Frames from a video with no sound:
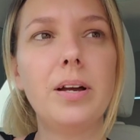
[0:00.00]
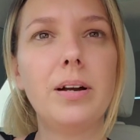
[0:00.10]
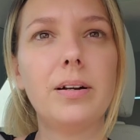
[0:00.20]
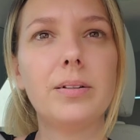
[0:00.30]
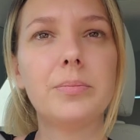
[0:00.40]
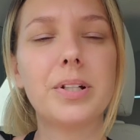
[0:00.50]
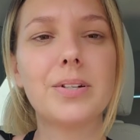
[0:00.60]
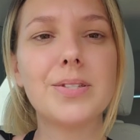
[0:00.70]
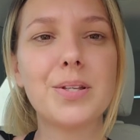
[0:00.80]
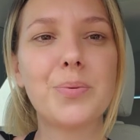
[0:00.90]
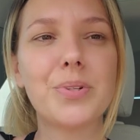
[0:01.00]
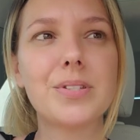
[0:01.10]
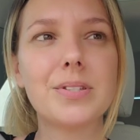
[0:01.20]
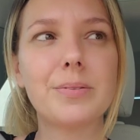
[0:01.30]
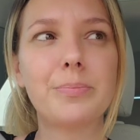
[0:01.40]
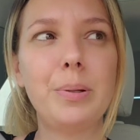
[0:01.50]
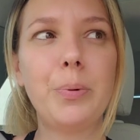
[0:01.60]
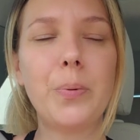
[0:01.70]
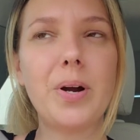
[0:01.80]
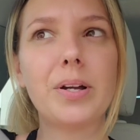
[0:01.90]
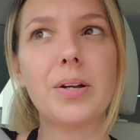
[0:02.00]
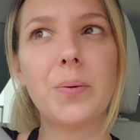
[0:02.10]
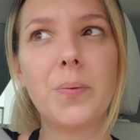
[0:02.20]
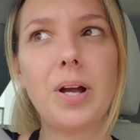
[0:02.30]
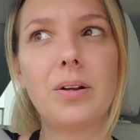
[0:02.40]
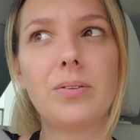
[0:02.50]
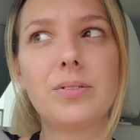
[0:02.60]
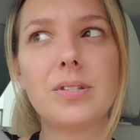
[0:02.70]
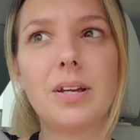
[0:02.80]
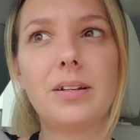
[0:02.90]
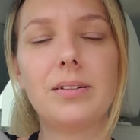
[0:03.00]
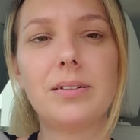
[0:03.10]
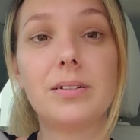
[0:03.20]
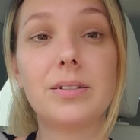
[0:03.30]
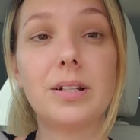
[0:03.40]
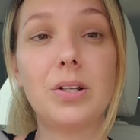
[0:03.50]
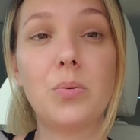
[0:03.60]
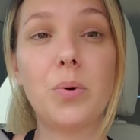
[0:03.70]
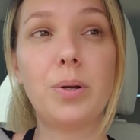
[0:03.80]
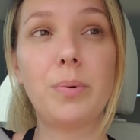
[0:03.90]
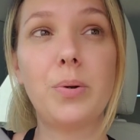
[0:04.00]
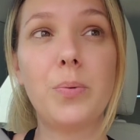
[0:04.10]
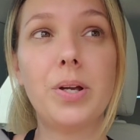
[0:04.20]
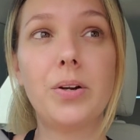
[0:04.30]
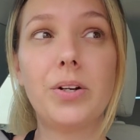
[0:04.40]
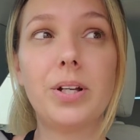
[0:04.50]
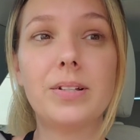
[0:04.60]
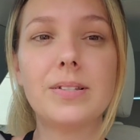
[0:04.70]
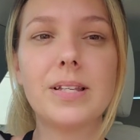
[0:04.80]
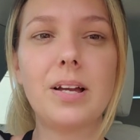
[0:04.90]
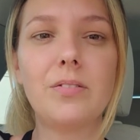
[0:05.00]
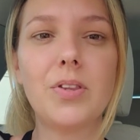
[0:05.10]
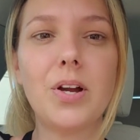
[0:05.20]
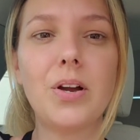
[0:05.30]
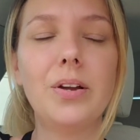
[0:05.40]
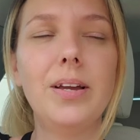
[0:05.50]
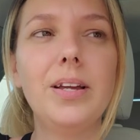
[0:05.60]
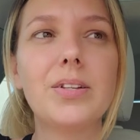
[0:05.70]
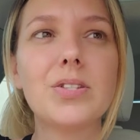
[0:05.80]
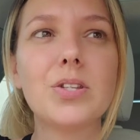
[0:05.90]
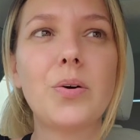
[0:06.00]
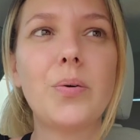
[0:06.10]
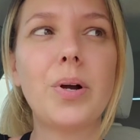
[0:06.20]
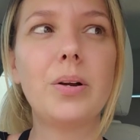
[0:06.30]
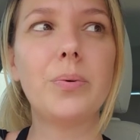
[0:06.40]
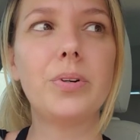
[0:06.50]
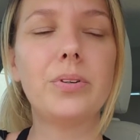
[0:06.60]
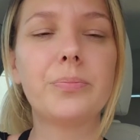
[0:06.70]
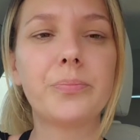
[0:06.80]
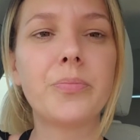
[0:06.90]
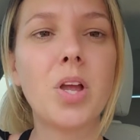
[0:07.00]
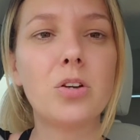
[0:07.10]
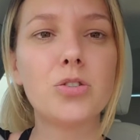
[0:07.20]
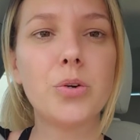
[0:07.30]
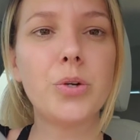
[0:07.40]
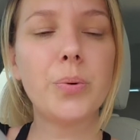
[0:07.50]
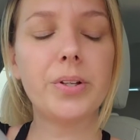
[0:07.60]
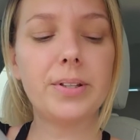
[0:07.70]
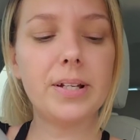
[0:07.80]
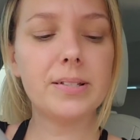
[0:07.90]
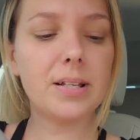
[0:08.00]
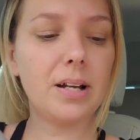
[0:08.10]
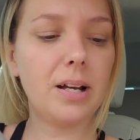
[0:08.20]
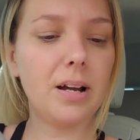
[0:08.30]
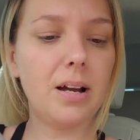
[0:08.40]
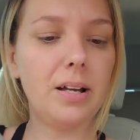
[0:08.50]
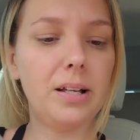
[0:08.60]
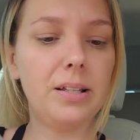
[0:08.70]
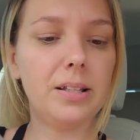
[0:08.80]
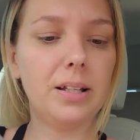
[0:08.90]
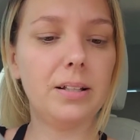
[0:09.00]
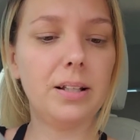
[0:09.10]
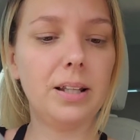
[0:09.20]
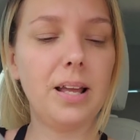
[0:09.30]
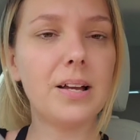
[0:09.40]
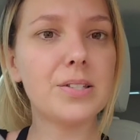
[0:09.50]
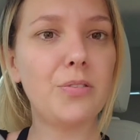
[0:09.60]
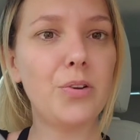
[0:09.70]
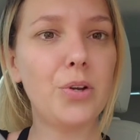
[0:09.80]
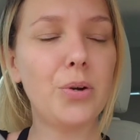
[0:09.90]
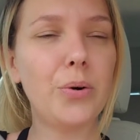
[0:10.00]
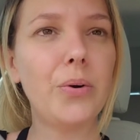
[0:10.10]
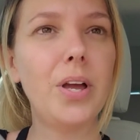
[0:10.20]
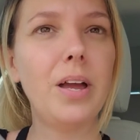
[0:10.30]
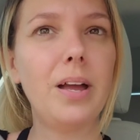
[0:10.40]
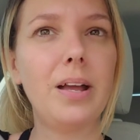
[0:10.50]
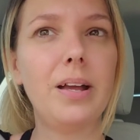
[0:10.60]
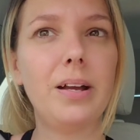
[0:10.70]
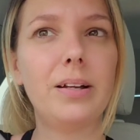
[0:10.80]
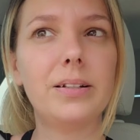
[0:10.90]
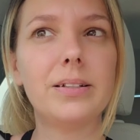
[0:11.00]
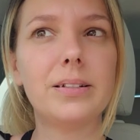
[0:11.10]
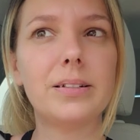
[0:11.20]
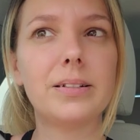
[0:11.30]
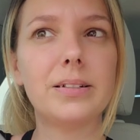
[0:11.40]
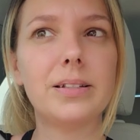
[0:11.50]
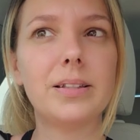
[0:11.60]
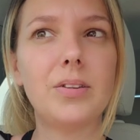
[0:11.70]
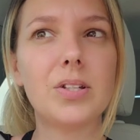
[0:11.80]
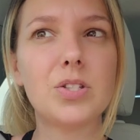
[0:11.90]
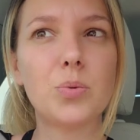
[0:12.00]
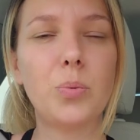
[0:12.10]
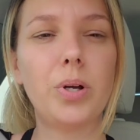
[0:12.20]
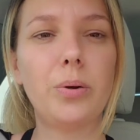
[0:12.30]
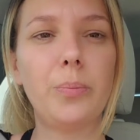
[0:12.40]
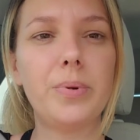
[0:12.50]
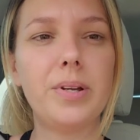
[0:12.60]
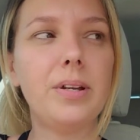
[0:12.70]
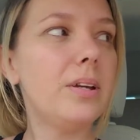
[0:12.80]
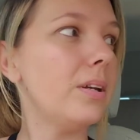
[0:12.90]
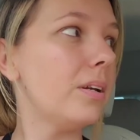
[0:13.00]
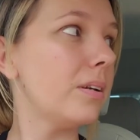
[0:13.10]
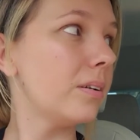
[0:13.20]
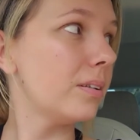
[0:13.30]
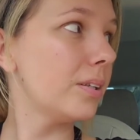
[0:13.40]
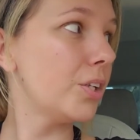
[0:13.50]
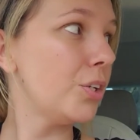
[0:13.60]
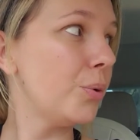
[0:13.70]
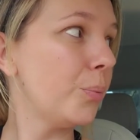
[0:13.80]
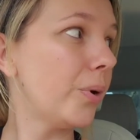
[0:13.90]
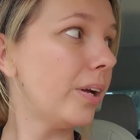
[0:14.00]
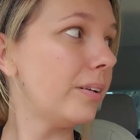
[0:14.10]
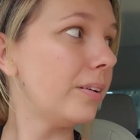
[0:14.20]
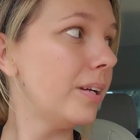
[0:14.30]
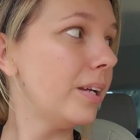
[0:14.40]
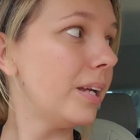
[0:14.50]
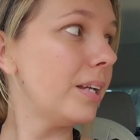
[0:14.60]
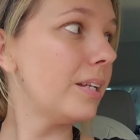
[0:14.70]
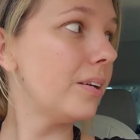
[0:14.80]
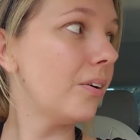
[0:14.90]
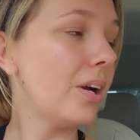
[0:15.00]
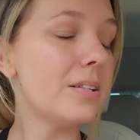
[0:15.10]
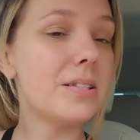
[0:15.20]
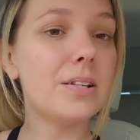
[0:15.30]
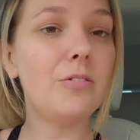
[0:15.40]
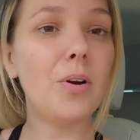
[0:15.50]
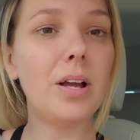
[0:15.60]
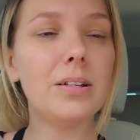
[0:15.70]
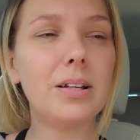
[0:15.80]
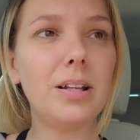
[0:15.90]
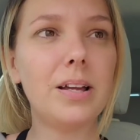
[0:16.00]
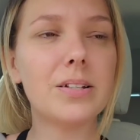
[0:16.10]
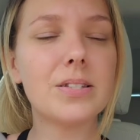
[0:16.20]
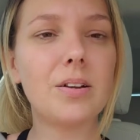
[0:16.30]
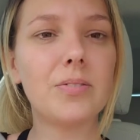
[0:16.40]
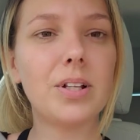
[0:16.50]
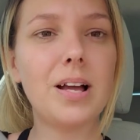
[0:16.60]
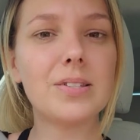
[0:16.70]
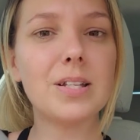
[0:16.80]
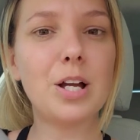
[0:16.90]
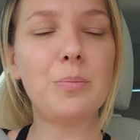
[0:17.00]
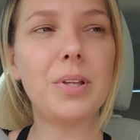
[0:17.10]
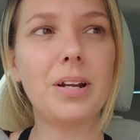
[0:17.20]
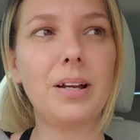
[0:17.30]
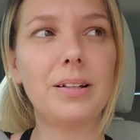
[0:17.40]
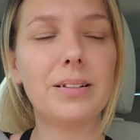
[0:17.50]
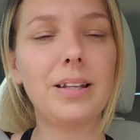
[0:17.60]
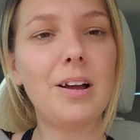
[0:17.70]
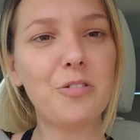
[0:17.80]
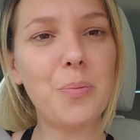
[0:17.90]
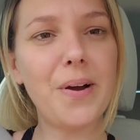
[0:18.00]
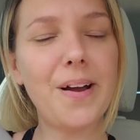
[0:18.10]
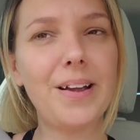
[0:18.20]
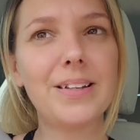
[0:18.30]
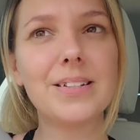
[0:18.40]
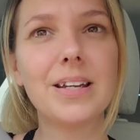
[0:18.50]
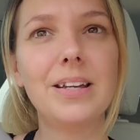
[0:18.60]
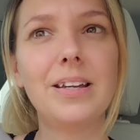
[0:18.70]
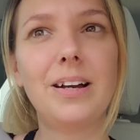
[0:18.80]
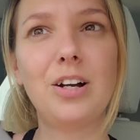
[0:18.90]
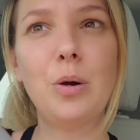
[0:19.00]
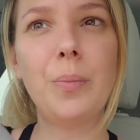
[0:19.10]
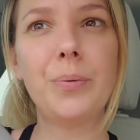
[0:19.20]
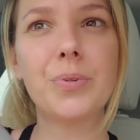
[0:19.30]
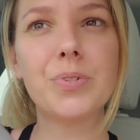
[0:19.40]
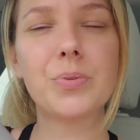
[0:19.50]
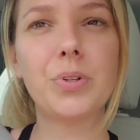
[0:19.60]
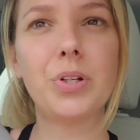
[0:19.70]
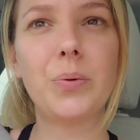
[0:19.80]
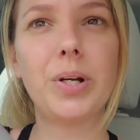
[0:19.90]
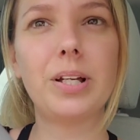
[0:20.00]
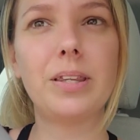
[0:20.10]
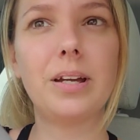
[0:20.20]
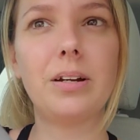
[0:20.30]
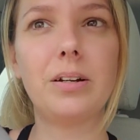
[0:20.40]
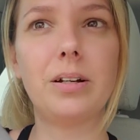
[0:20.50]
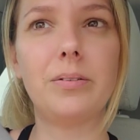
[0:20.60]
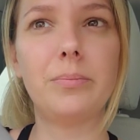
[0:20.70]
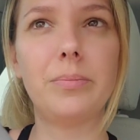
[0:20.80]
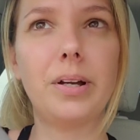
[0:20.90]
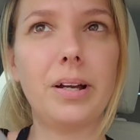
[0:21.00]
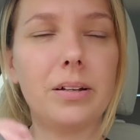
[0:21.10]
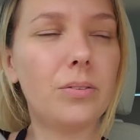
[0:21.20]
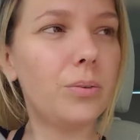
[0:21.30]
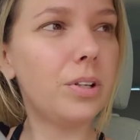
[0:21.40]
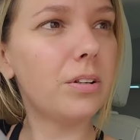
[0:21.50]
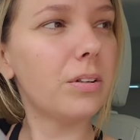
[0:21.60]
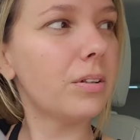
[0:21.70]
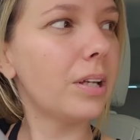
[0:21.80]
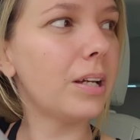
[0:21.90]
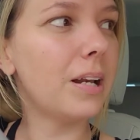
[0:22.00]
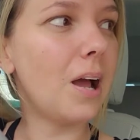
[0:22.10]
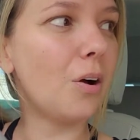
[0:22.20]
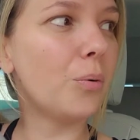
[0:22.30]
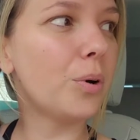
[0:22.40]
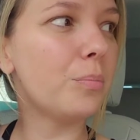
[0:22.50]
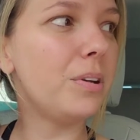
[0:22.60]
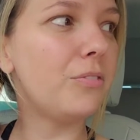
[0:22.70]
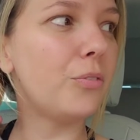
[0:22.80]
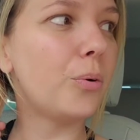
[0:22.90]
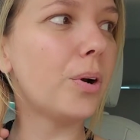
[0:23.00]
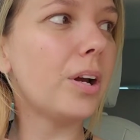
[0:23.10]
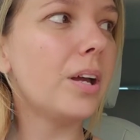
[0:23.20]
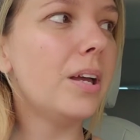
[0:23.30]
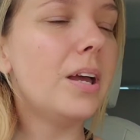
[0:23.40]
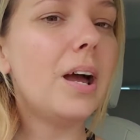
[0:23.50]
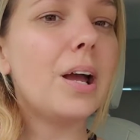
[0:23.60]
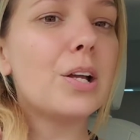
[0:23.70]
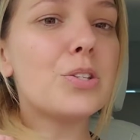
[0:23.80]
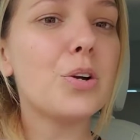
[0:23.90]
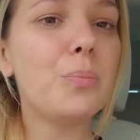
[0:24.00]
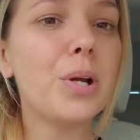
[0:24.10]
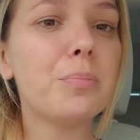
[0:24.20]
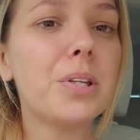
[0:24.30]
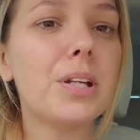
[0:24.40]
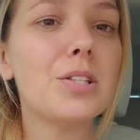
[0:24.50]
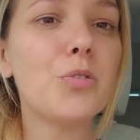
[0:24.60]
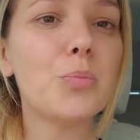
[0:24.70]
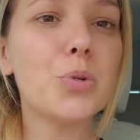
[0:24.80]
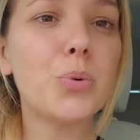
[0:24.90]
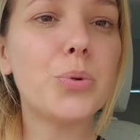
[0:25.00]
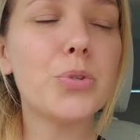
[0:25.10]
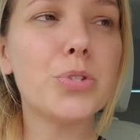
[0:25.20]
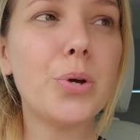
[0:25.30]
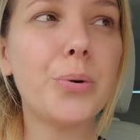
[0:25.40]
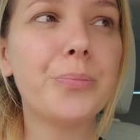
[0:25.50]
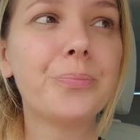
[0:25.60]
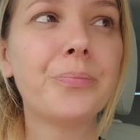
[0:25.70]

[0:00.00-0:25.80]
um, because there was people walking around and I didn't want to be weird inside of there. So I will show you all the things that I got in the last video and this will be the new one. In here I did find a lot of stuff the last time that I left behind um, I was really quick in there. Um, I had only like an hour before I had to go pick up the kids from school, so